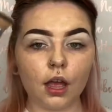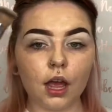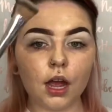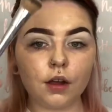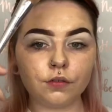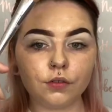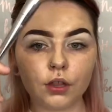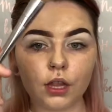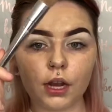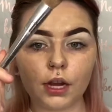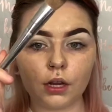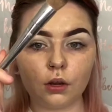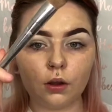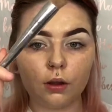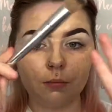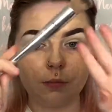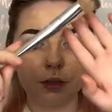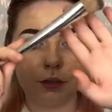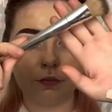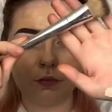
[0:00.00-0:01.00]
After that, I go
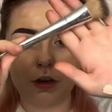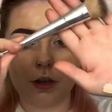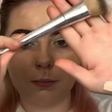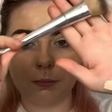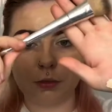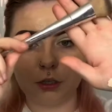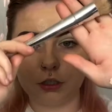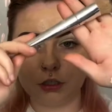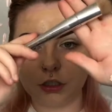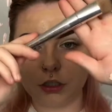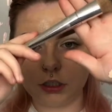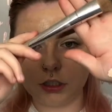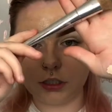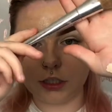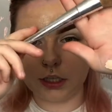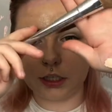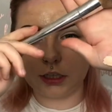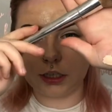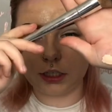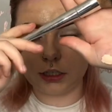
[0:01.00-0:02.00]
in with a flat brush just
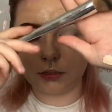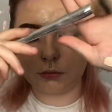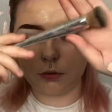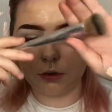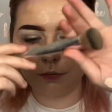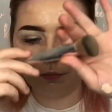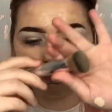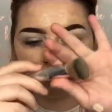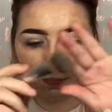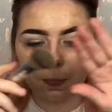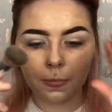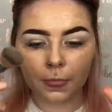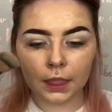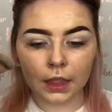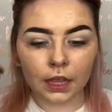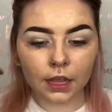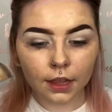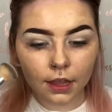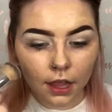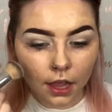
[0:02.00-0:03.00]
like this one
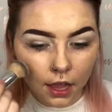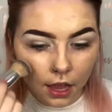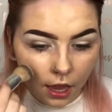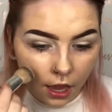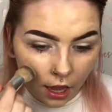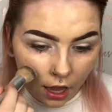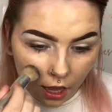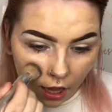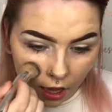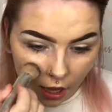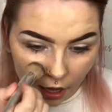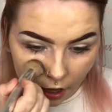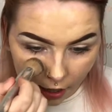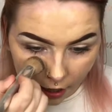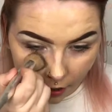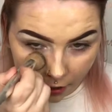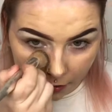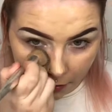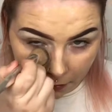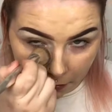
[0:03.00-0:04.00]

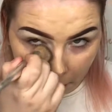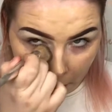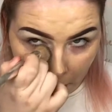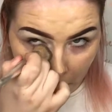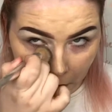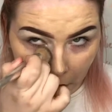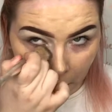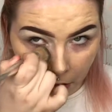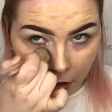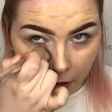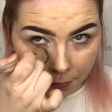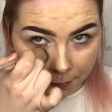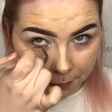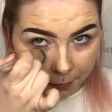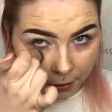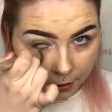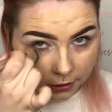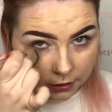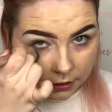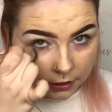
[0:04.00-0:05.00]
and
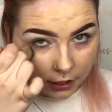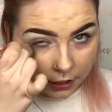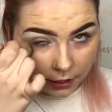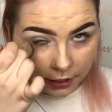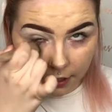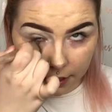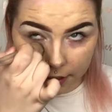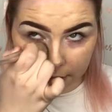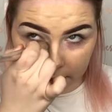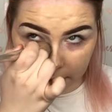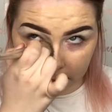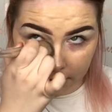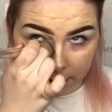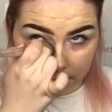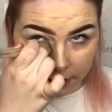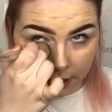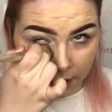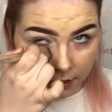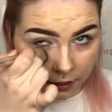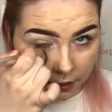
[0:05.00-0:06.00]
bounce that into the
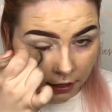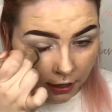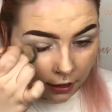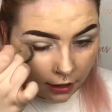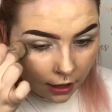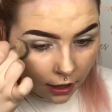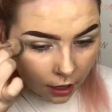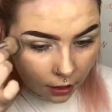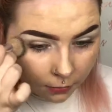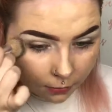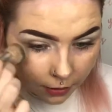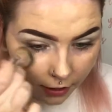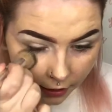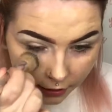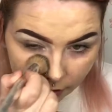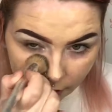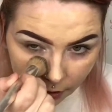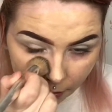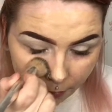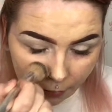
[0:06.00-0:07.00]
skin and
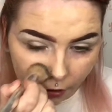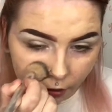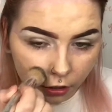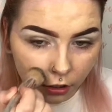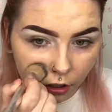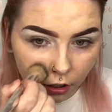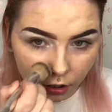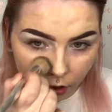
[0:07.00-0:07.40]
blend it about.